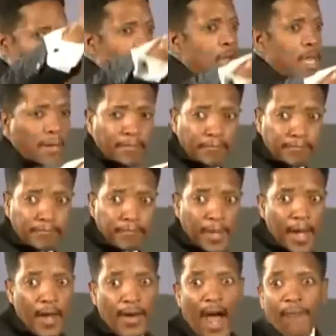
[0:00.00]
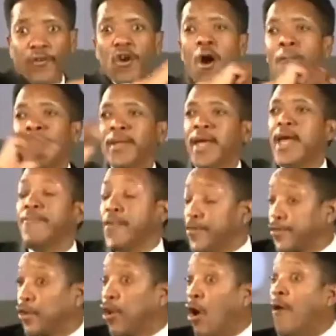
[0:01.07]
Name. Now, if you don't believe
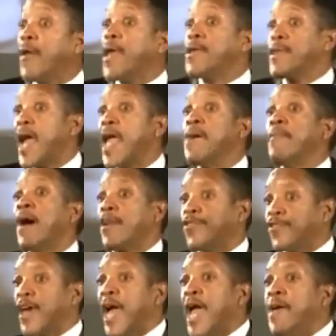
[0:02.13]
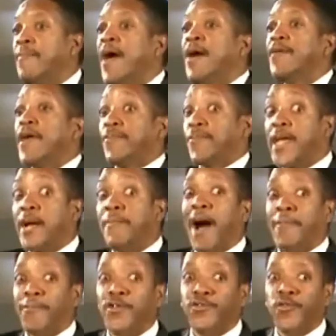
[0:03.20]
this glory and name are the same, then think
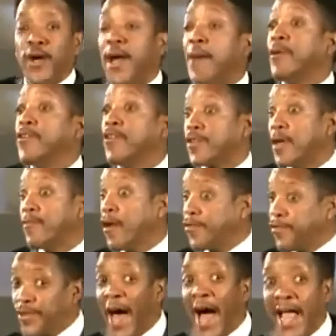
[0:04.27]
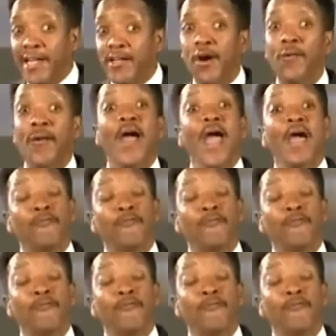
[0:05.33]
about this one. I'm going to just give you a side note.